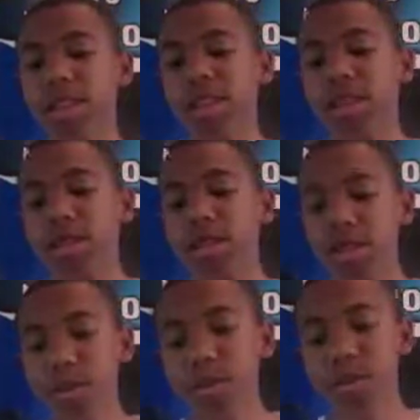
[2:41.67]
The
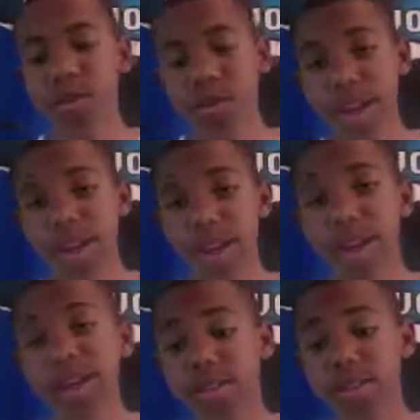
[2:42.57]
blue-ringed
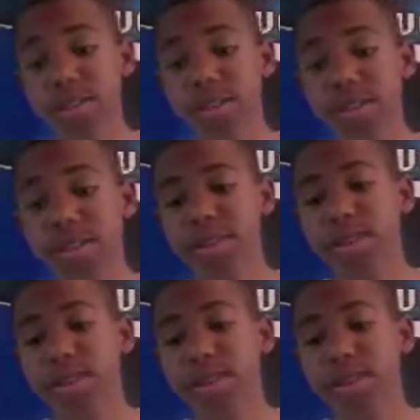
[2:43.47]
octopus.